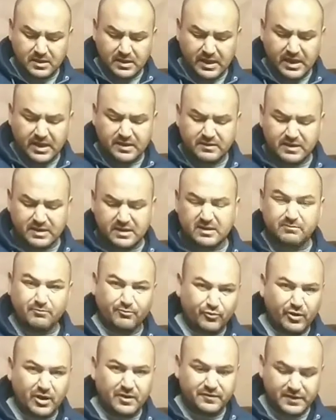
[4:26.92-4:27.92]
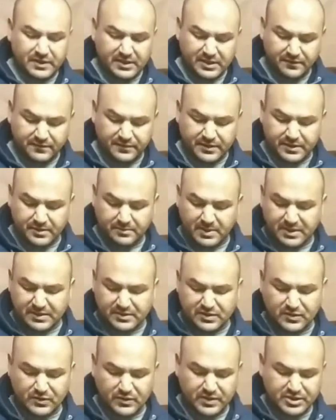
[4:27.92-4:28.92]
And roughly given it about
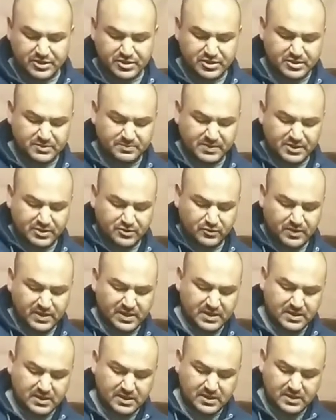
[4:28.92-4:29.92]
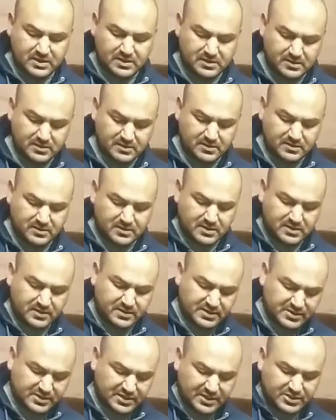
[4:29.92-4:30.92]
2 inches between the
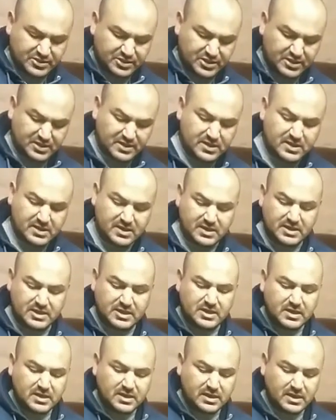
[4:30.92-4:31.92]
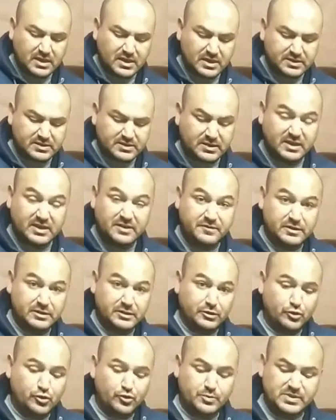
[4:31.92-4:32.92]
stitching to give
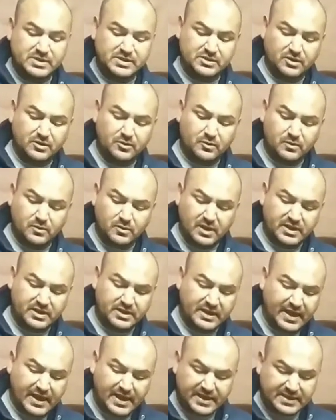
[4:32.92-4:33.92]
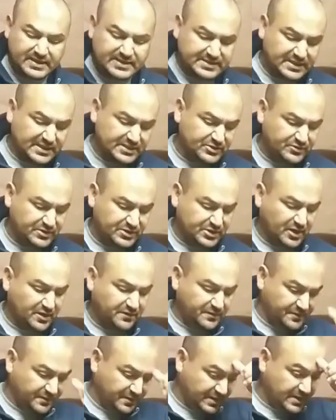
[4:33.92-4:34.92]
it loops so I could hang accessories
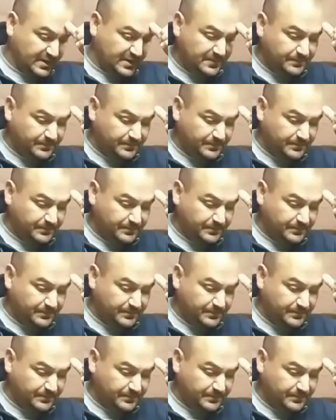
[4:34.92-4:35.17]
off of it.